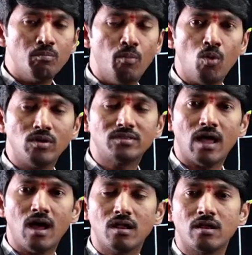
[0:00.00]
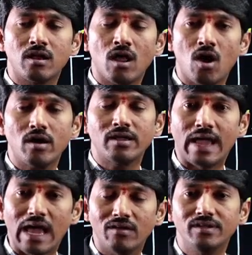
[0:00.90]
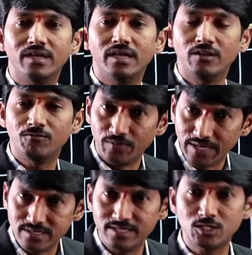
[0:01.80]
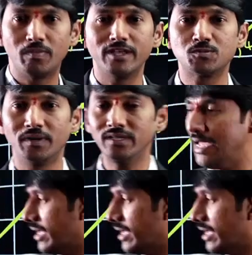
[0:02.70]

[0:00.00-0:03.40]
both are not having any phase displacement.